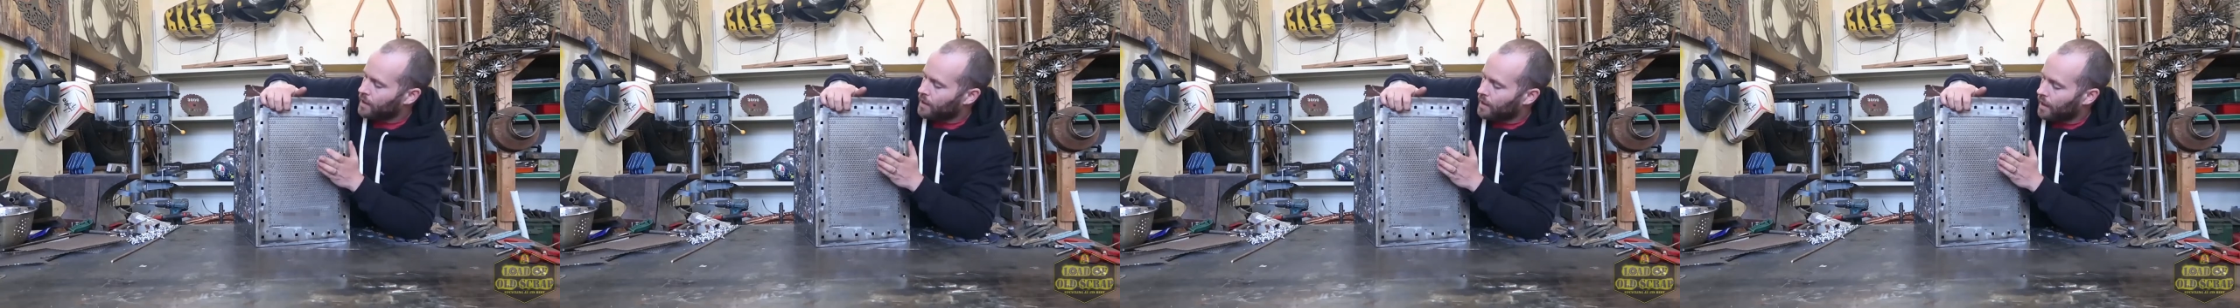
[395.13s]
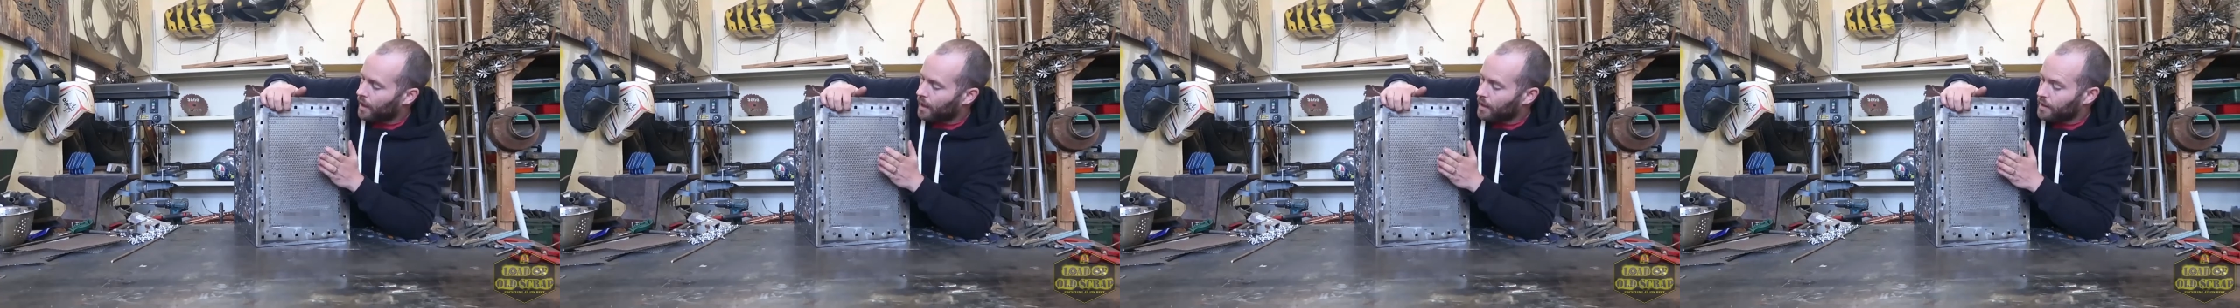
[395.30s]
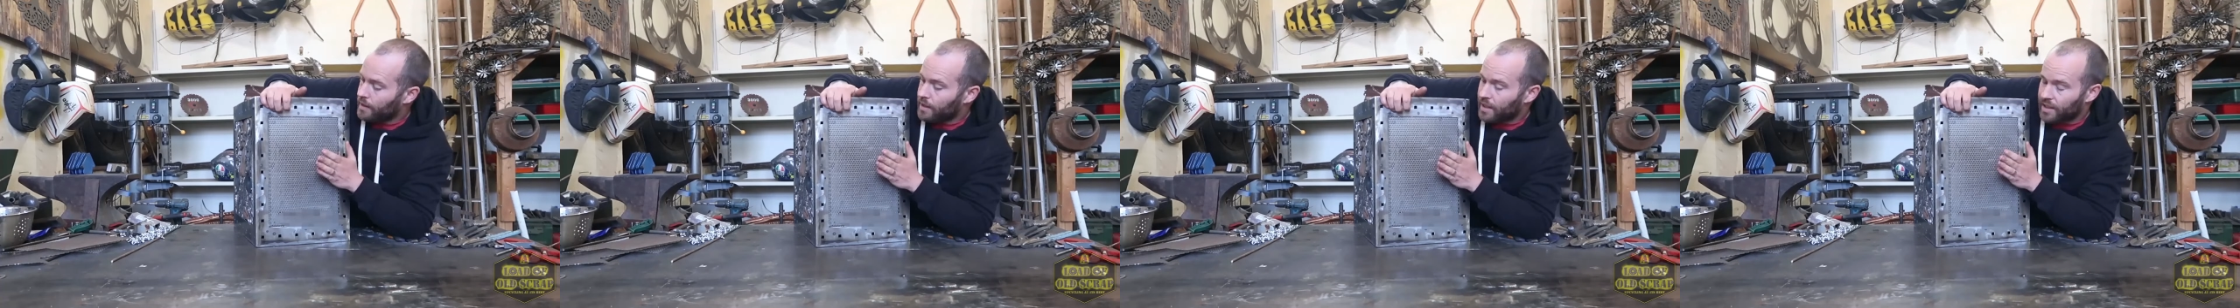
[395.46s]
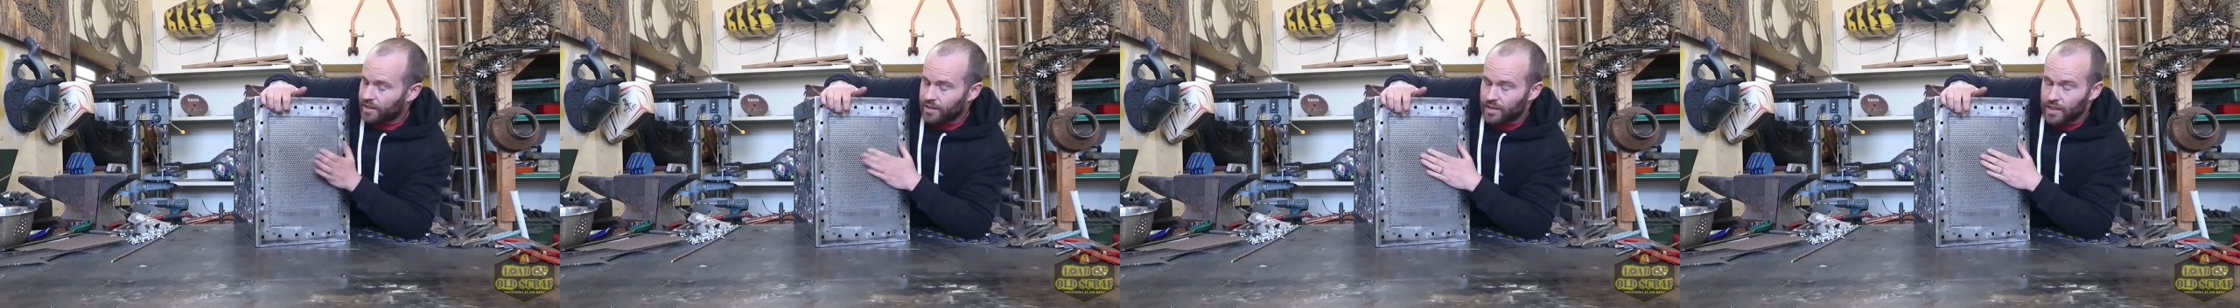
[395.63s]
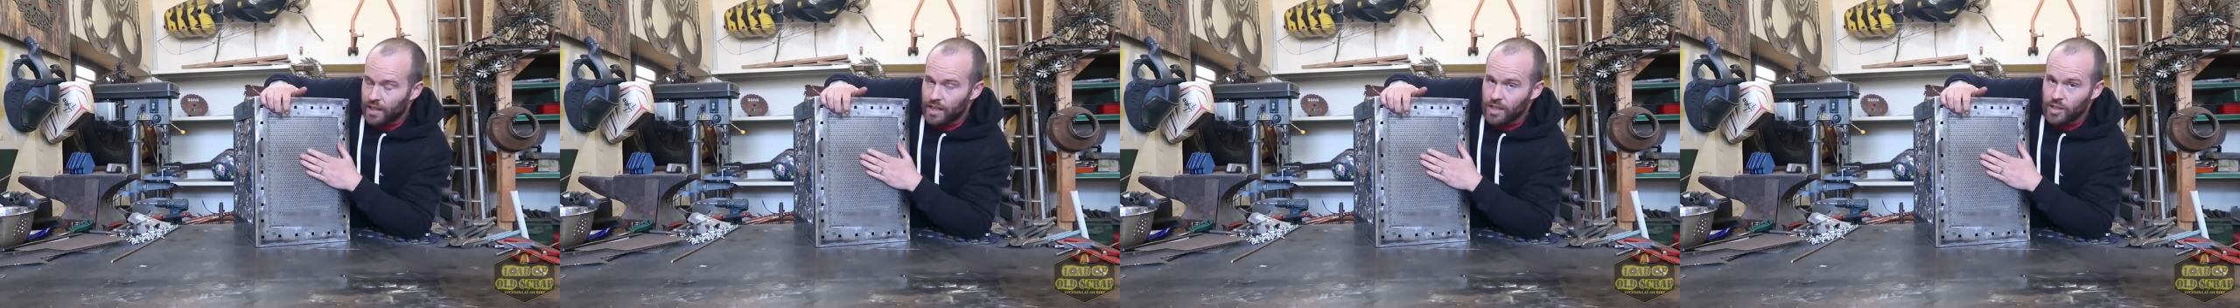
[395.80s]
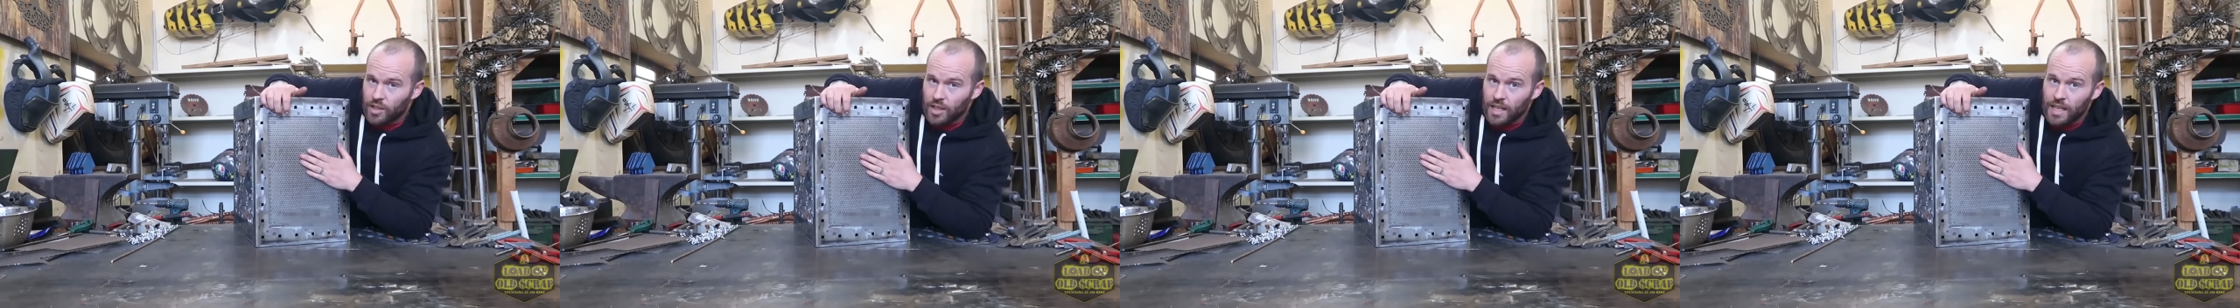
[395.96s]
Next
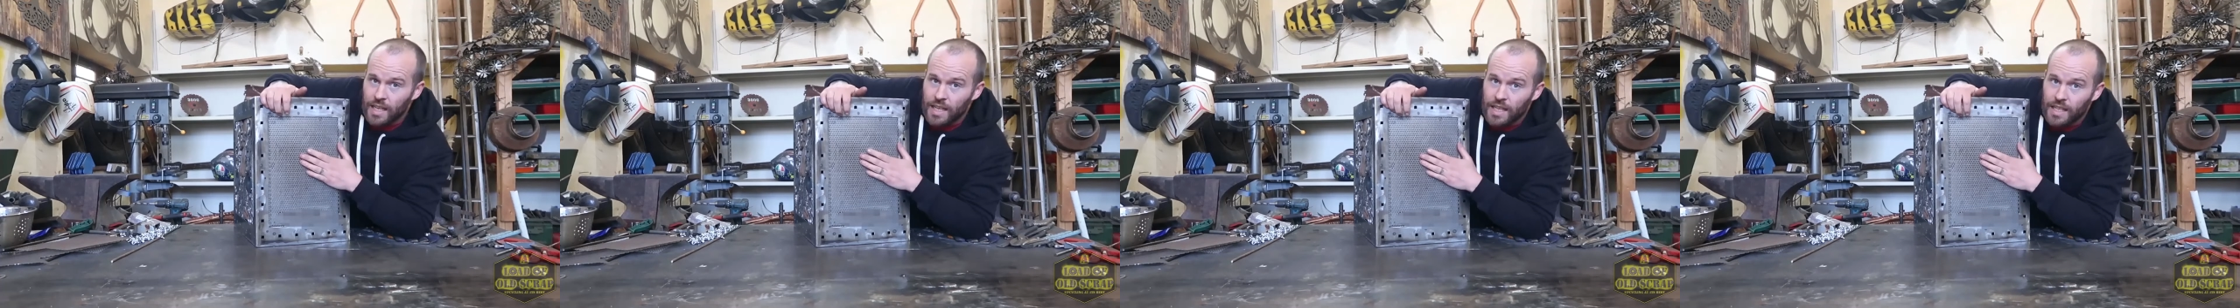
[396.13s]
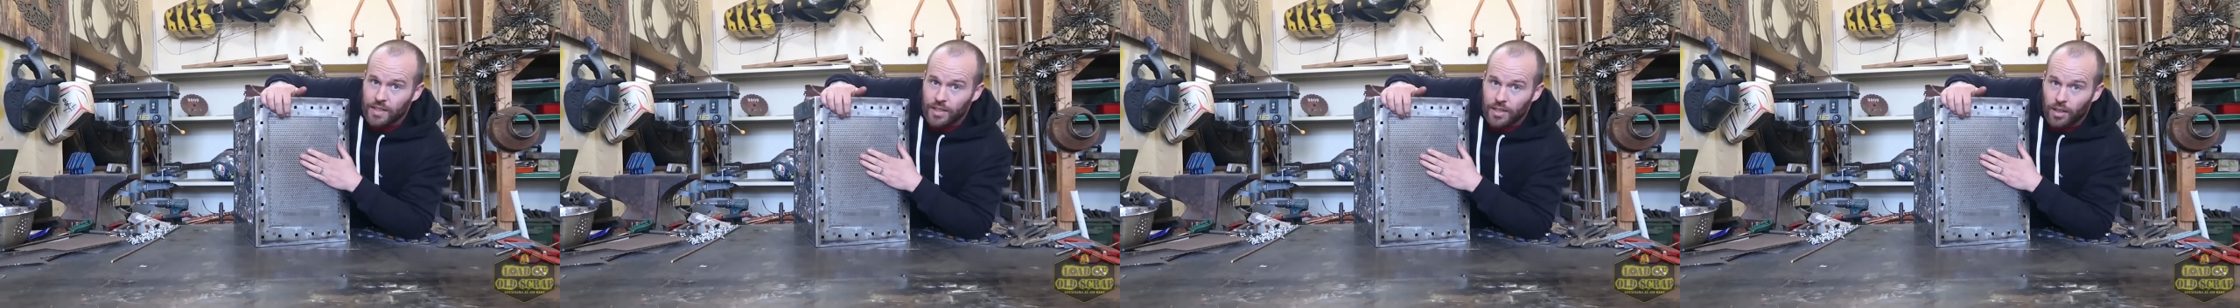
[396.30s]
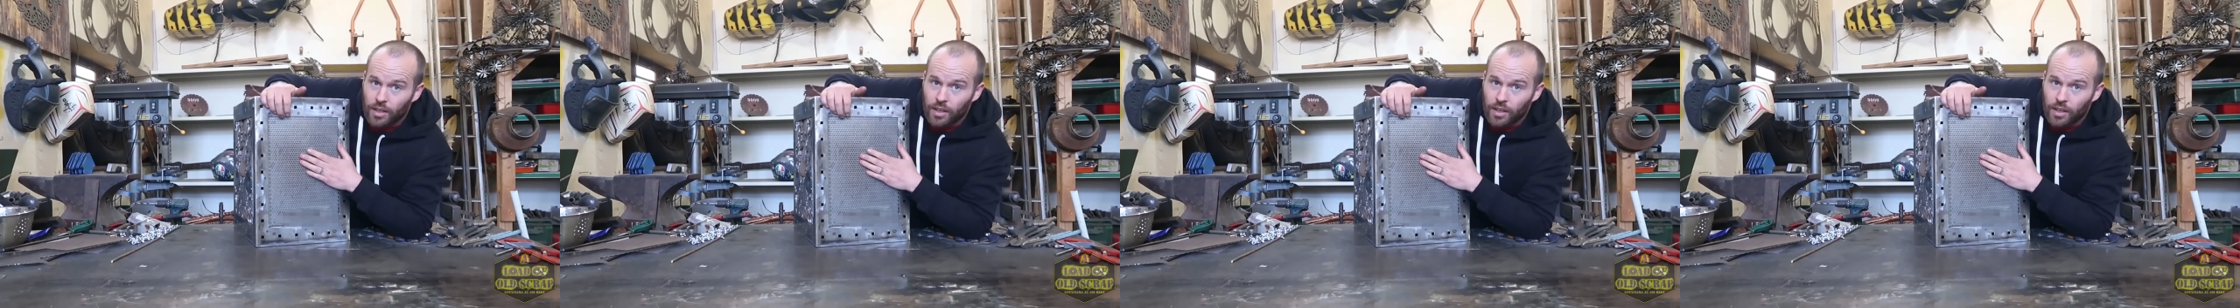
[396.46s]
stage is